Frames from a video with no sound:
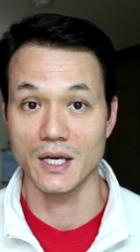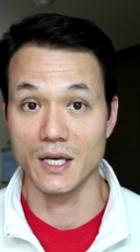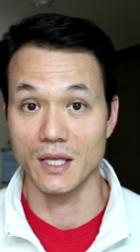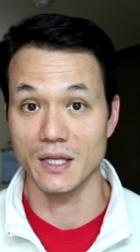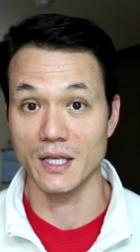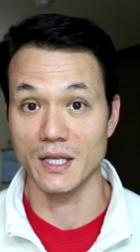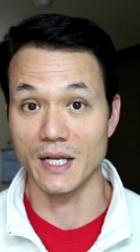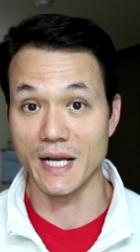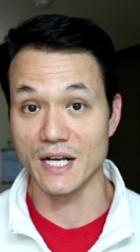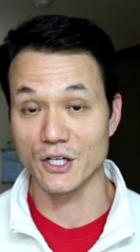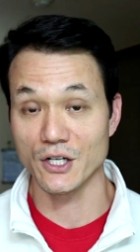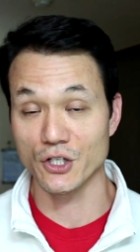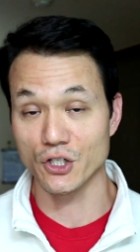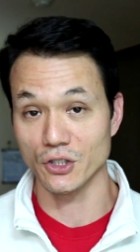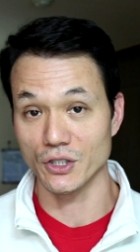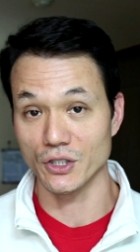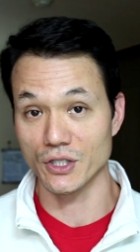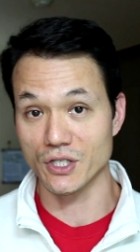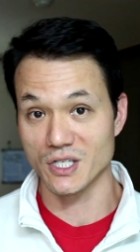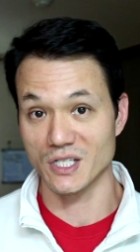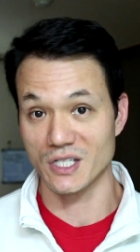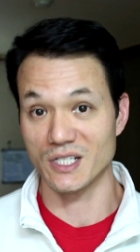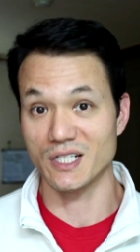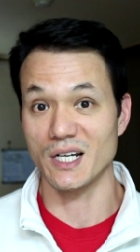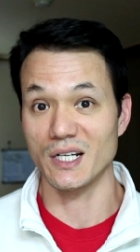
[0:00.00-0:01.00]
than actually
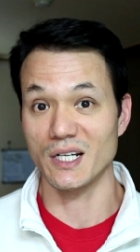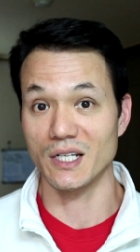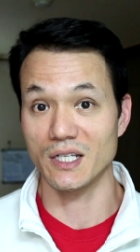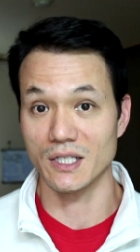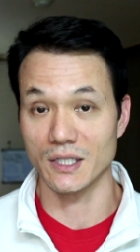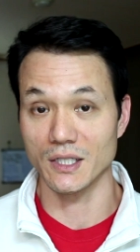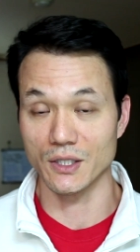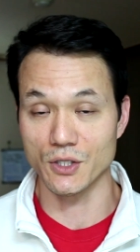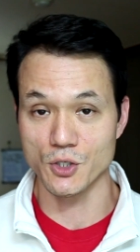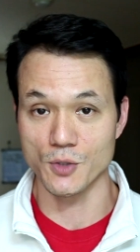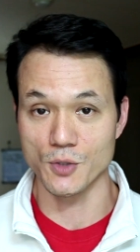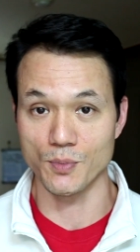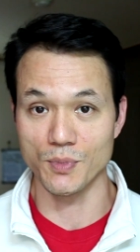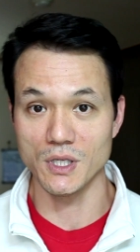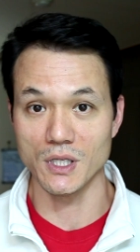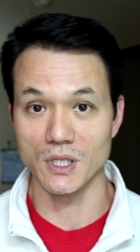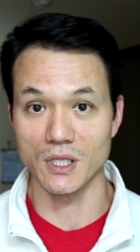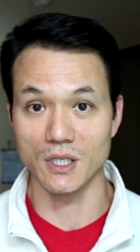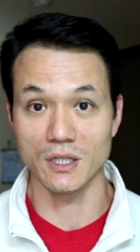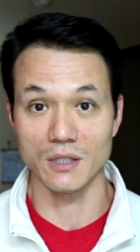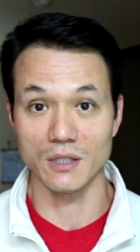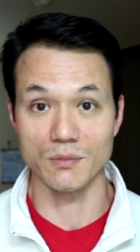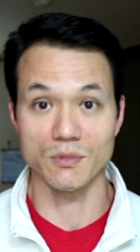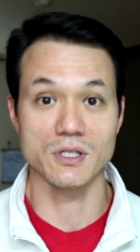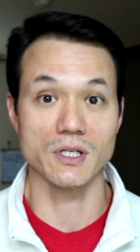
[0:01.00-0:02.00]
studying and
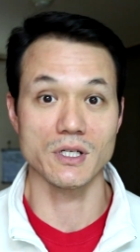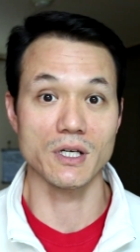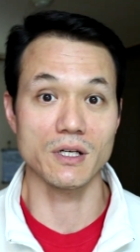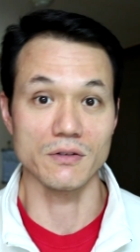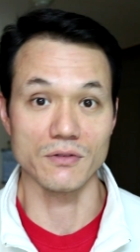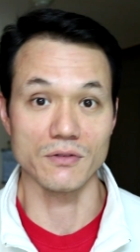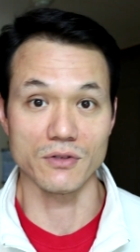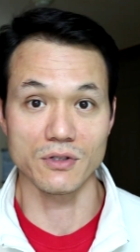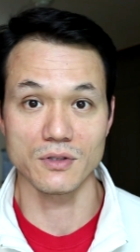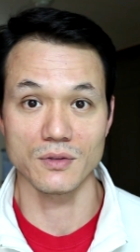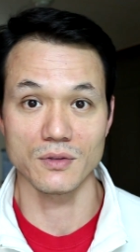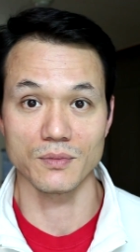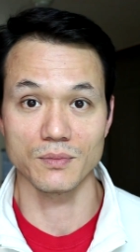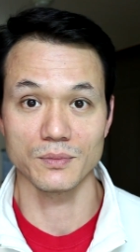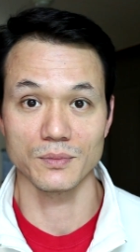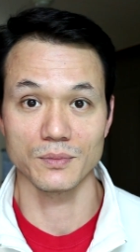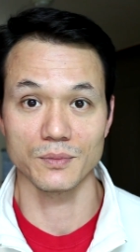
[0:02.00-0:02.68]
speaking themselves.